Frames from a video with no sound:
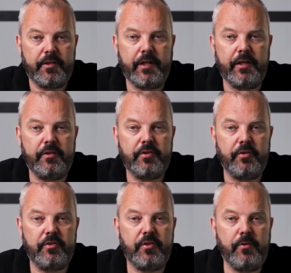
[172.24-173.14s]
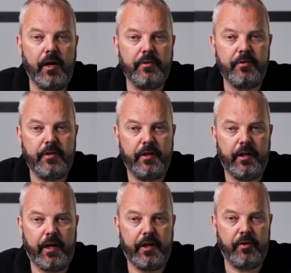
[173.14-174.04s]
So it can control 200
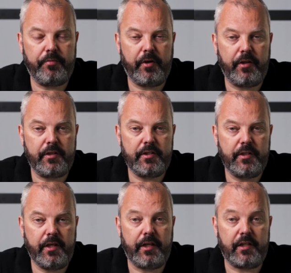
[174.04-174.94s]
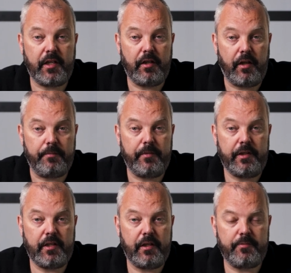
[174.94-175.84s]
I.O. products, and that's a lot.
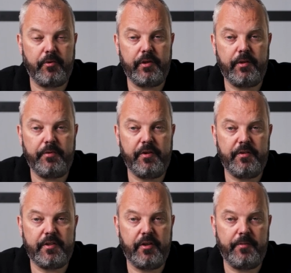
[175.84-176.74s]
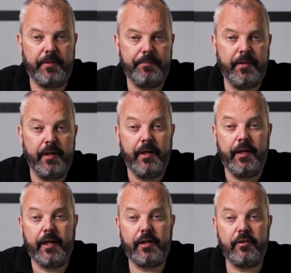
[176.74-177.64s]
That's a lot more than the previous Tahoma.
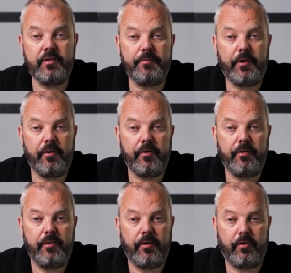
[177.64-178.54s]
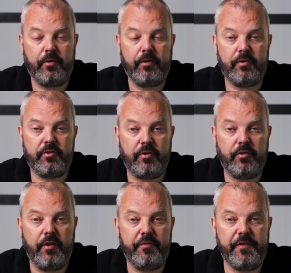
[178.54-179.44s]
It can also power or
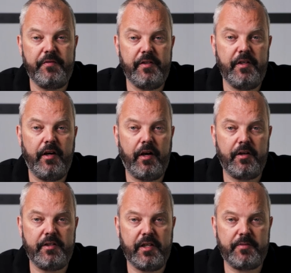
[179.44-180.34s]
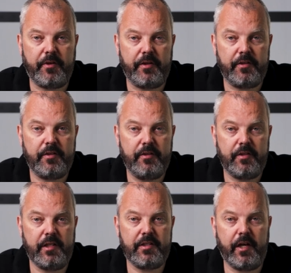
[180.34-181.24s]
control 50 RTS products.
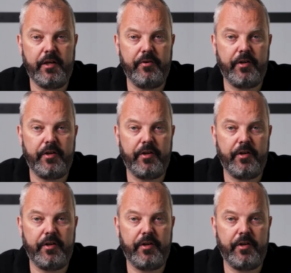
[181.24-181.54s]
So that's I.O.